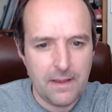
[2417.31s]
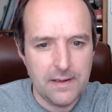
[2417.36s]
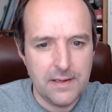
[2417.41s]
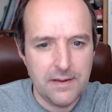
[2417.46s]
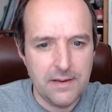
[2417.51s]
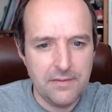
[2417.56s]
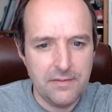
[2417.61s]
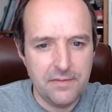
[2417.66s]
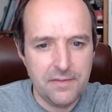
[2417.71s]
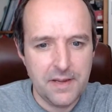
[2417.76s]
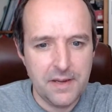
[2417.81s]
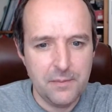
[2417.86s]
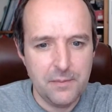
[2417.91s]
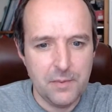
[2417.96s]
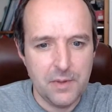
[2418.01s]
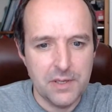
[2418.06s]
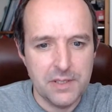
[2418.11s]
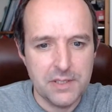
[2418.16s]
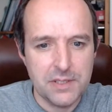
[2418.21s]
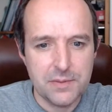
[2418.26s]
Never found
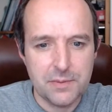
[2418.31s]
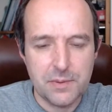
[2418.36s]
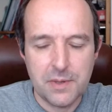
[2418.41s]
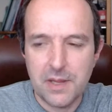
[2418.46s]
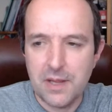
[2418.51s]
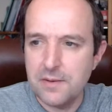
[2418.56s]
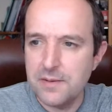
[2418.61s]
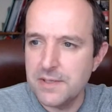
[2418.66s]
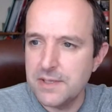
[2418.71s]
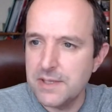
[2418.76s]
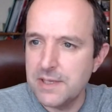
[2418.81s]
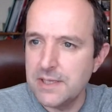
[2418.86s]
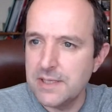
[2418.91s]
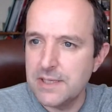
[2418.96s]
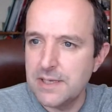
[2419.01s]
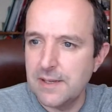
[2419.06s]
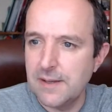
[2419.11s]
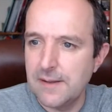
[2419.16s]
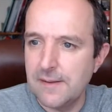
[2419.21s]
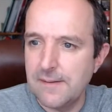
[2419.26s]
one. Just one of those things,
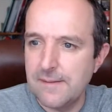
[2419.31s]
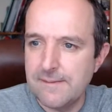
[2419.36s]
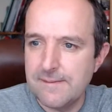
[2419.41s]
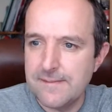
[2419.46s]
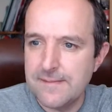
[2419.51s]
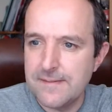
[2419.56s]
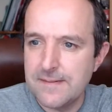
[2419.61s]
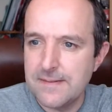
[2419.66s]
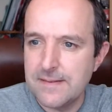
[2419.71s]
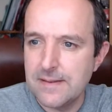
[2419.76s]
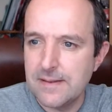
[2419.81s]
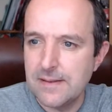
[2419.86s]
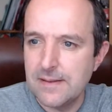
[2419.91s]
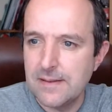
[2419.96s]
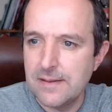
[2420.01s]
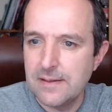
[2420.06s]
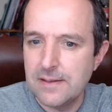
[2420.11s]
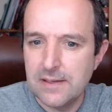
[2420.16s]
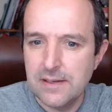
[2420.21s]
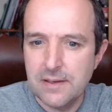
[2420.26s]
isn't it?
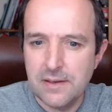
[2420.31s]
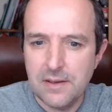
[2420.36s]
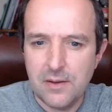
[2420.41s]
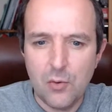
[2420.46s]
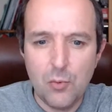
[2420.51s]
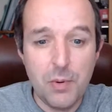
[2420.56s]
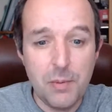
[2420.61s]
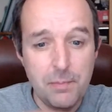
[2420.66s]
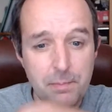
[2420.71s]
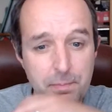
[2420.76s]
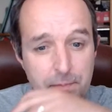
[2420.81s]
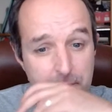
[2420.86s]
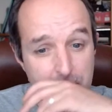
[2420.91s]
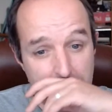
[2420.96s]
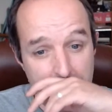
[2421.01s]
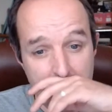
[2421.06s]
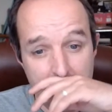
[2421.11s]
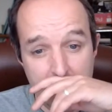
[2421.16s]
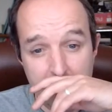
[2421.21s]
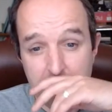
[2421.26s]
All been
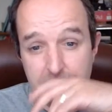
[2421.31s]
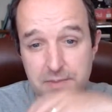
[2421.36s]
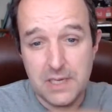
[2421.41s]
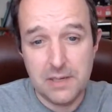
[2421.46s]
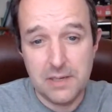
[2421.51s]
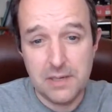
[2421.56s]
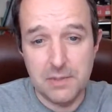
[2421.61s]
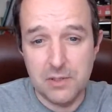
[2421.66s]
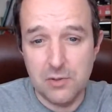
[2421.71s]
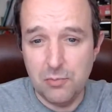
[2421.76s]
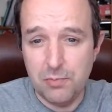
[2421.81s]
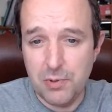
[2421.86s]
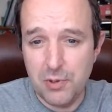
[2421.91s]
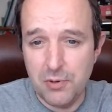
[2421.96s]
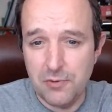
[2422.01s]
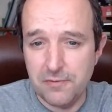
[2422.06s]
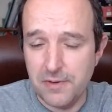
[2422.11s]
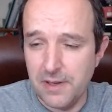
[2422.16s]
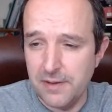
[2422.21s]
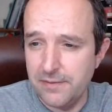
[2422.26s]
Damien, all
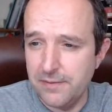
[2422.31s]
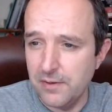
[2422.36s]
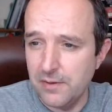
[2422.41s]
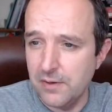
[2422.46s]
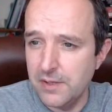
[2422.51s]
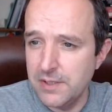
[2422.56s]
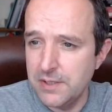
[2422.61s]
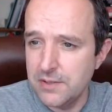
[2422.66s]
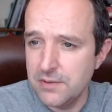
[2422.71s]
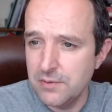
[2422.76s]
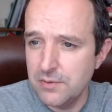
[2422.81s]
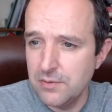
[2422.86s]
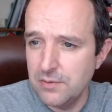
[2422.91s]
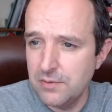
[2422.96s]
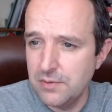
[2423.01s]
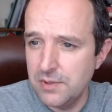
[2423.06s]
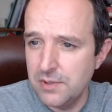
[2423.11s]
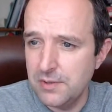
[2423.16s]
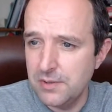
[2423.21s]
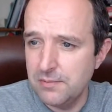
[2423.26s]
boot fair finds
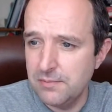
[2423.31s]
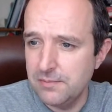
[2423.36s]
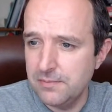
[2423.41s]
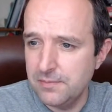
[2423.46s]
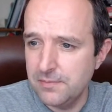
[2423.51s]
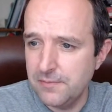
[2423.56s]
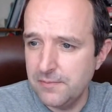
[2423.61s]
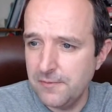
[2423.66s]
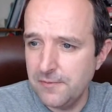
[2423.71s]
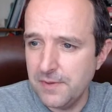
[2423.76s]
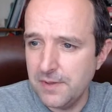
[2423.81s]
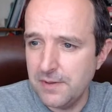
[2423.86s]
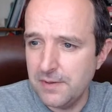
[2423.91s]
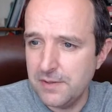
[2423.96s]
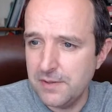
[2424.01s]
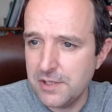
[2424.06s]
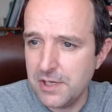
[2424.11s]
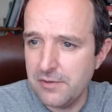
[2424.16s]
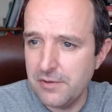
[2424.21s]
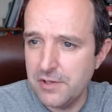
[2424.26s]
or
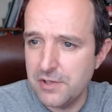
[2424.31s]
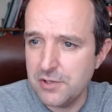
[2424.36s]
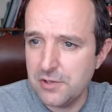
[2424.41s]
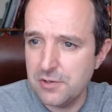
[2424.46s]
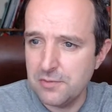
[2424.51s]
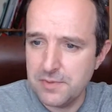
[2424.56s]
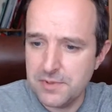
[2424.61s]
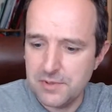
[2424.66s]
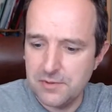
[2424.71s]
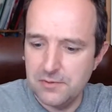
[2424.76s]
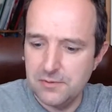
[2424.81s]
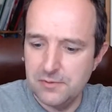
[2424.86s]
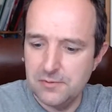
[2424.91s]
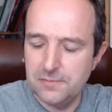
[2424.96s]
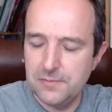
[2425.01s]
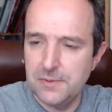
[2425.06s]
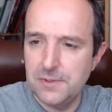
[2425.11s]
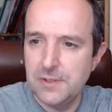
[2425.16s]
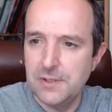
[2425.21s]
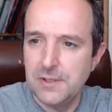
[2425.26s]
charity shops, or
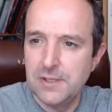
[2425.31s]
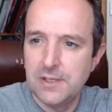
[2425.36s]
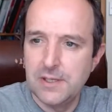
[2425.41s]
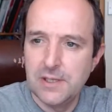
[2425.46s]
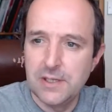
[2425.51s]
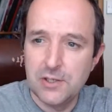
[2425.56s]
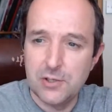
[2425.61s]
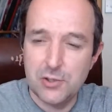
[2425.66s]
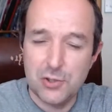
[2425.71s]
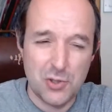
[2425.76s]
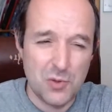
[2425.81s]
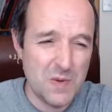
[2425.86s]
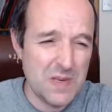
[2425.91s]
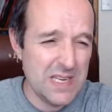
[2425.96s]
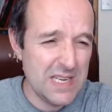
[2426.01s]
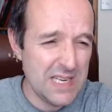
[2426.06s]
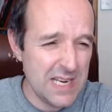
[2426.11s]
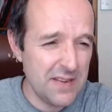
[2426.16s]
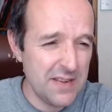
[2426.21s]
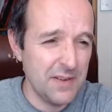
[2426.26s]
because you
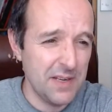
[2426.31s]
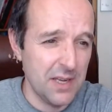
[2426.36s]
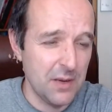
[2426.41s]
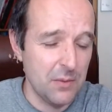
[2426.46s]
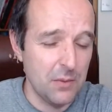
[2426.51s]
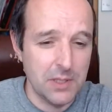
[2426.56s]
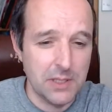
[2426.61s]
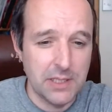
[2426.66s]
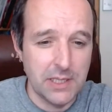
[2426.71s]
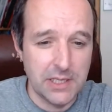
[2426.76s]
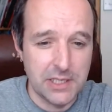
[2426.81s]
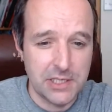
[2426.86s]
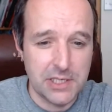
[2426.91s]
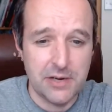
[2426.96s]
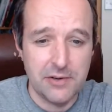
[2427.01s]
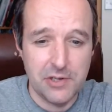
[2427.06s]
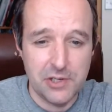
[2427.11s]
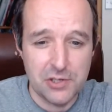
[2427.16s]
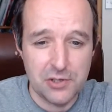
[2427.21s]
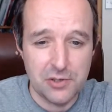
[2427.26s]
never get one in a
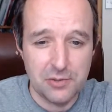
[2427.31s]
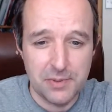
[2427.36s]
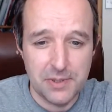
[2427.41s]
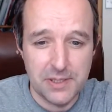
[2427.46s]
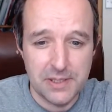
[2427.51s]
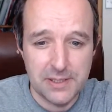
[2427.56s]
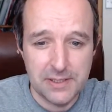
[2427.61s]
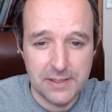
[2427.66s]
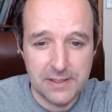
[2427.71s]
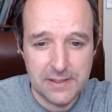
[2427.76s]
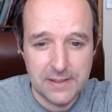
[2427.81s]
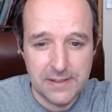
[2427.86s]
charity shop here.